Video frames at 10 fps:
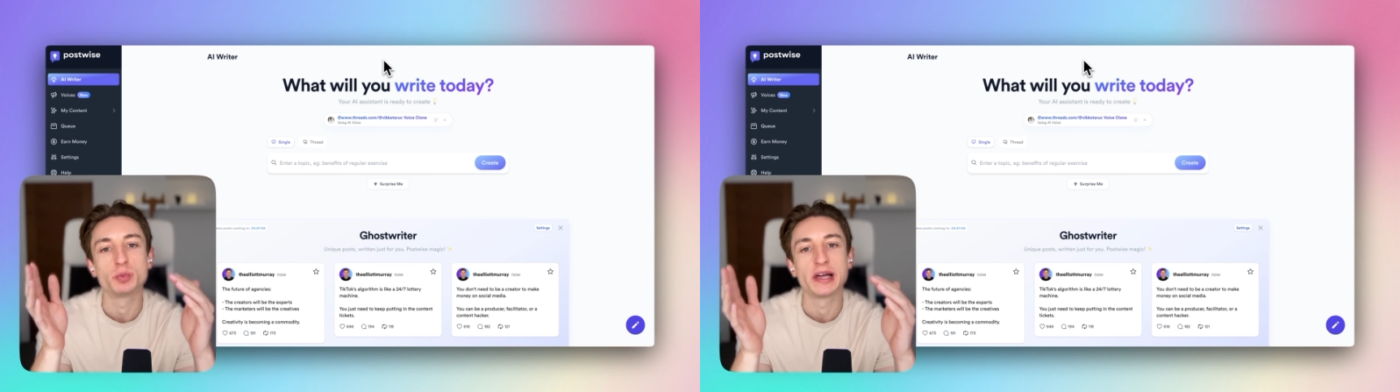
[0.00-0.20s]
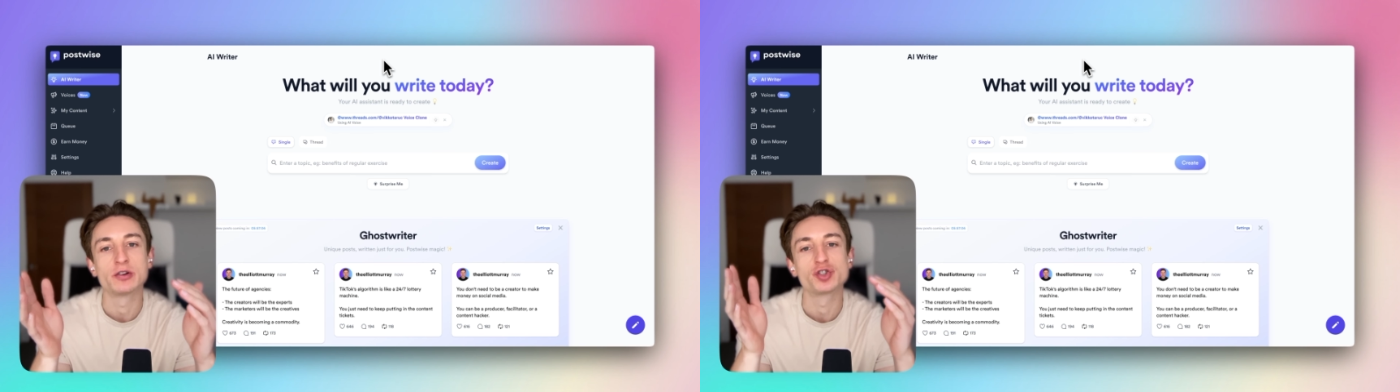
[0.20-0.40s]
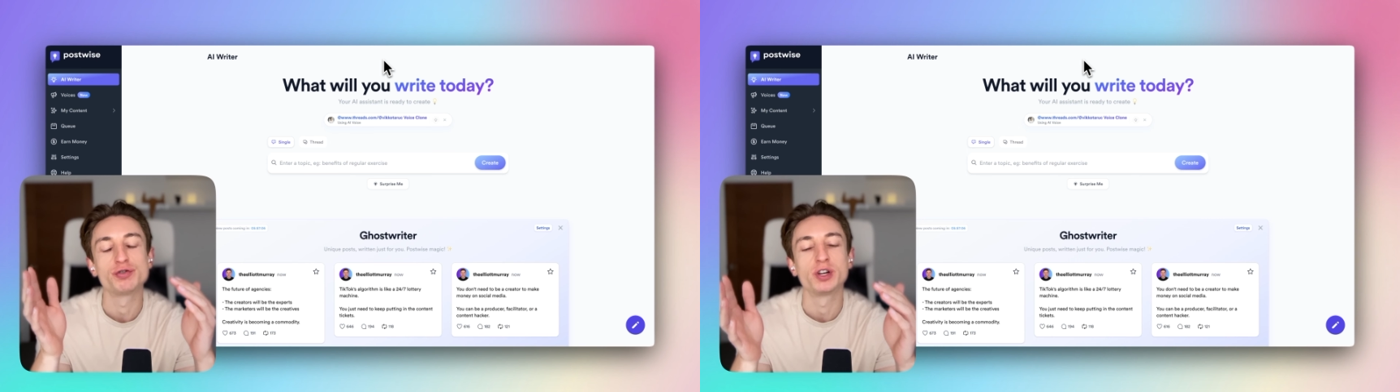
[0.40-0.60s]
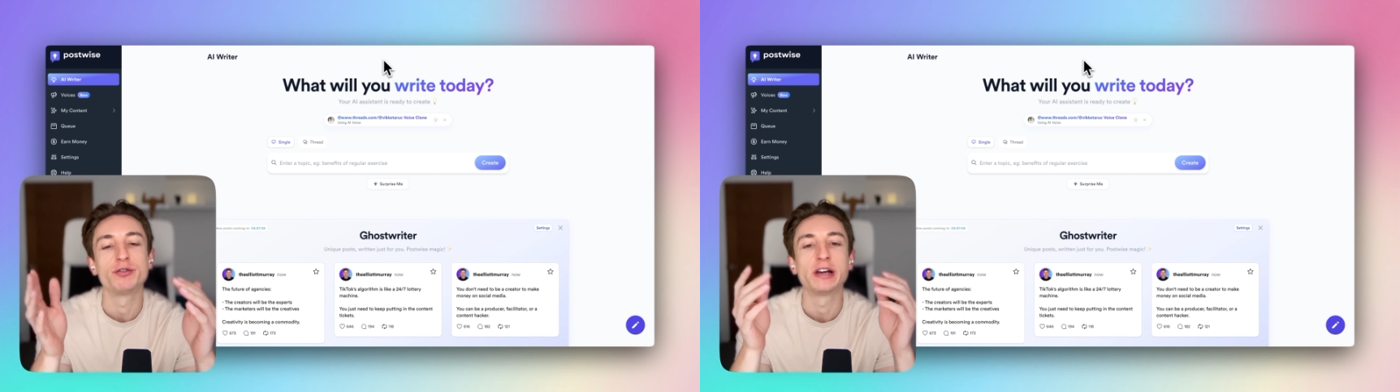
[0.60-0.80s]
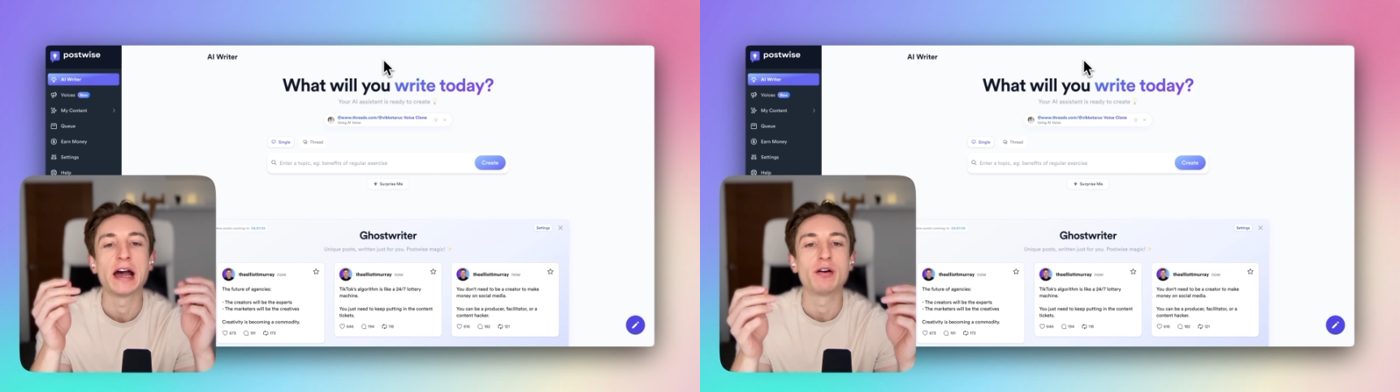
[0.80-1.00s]
without
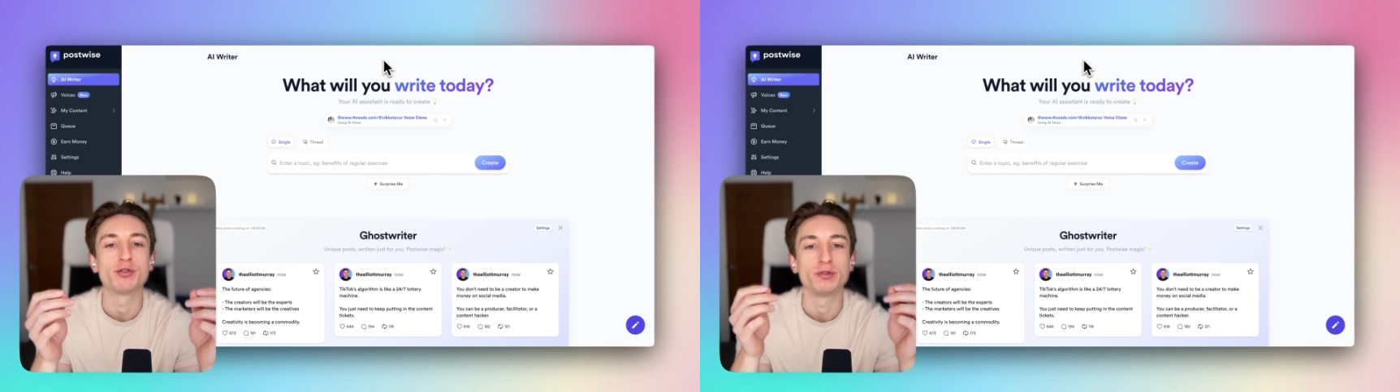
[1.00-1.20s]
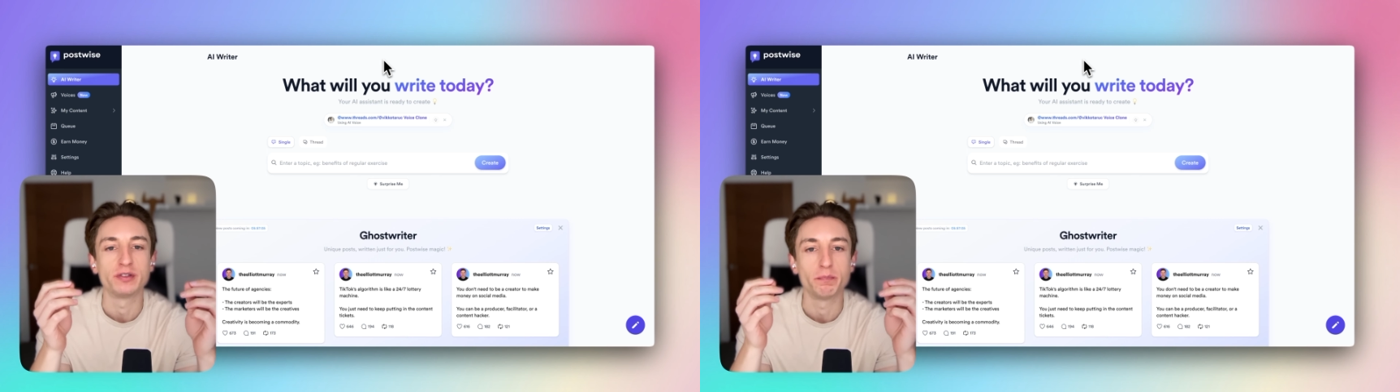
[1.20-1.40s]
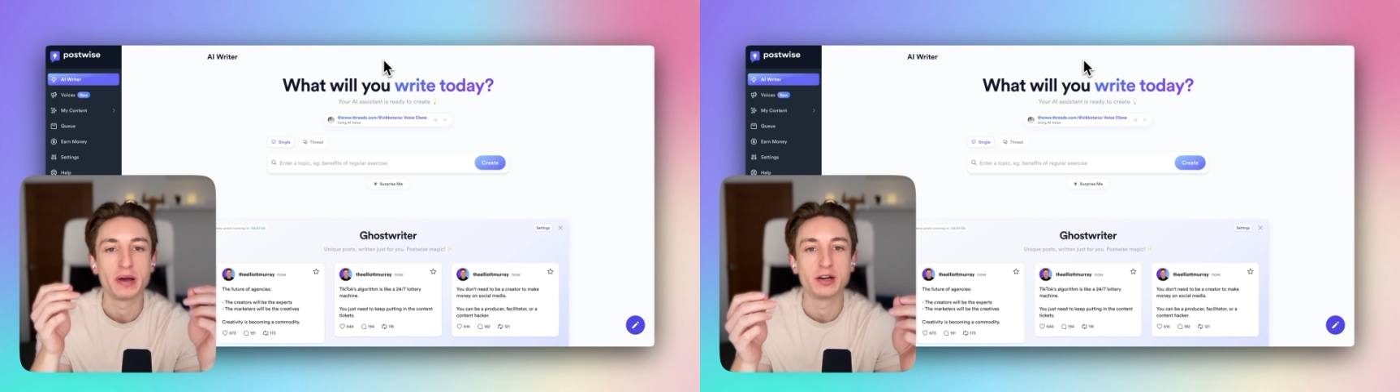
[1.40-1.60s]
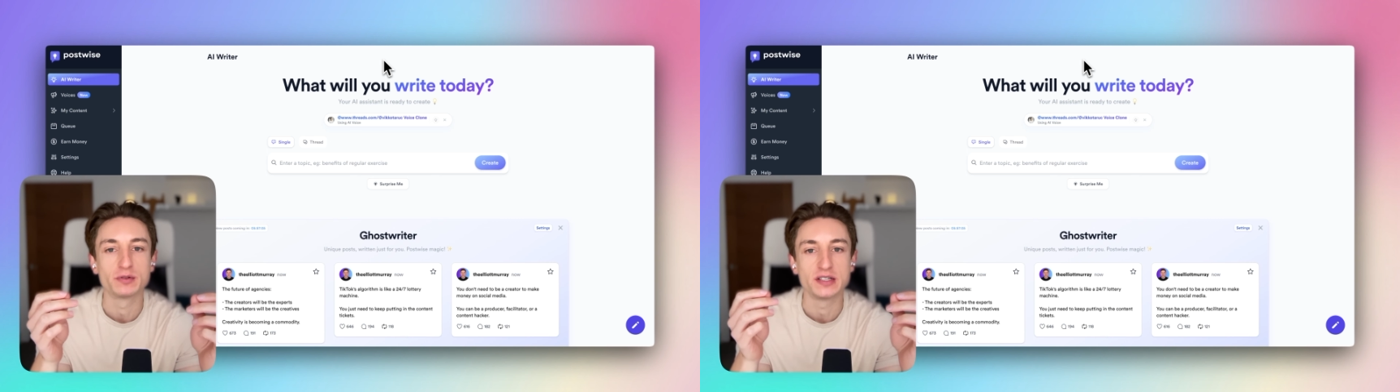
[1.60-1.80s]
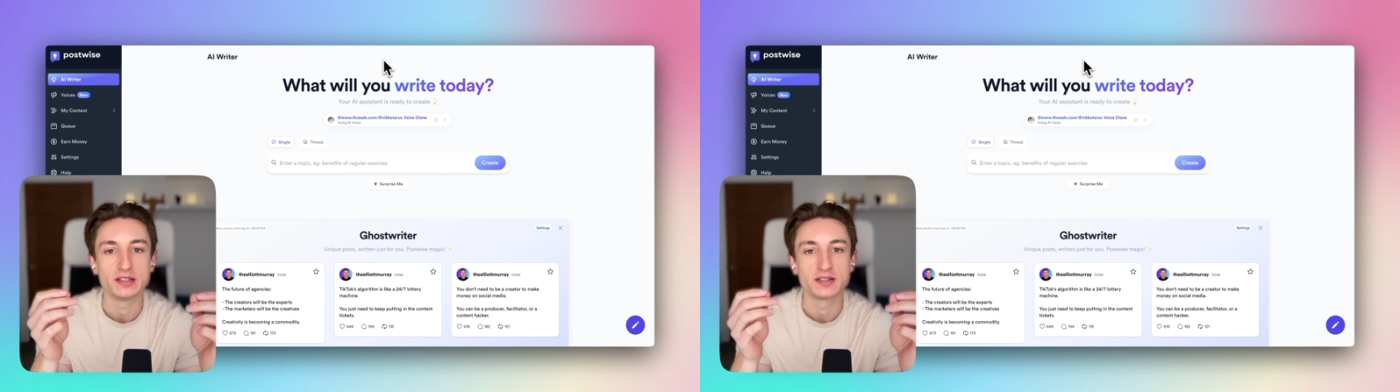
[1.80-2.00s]
triggering algorithm
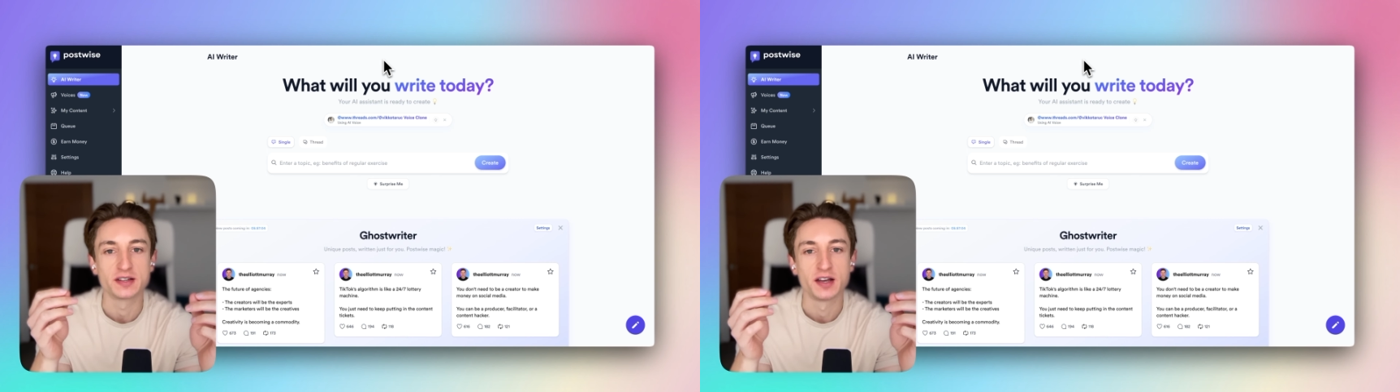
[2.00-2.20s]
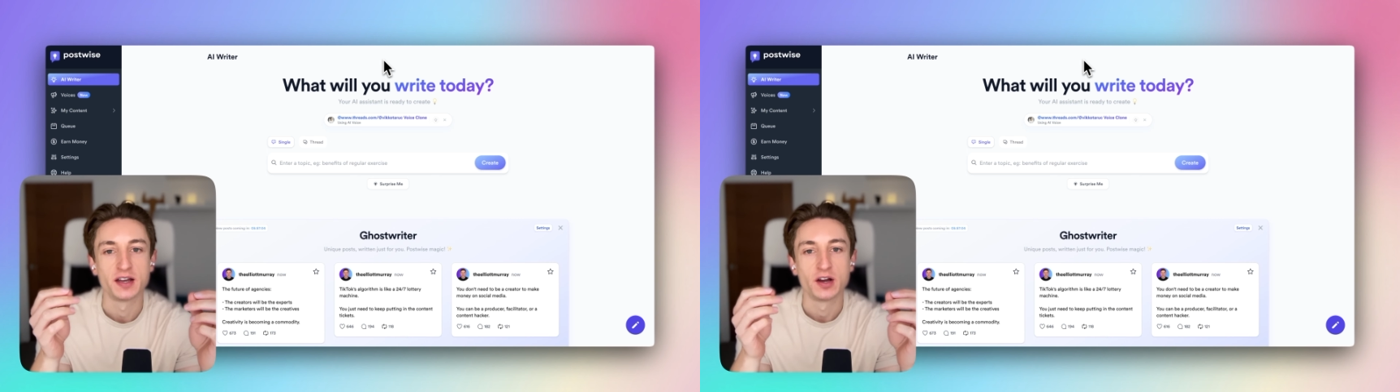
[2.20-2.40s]
penalties,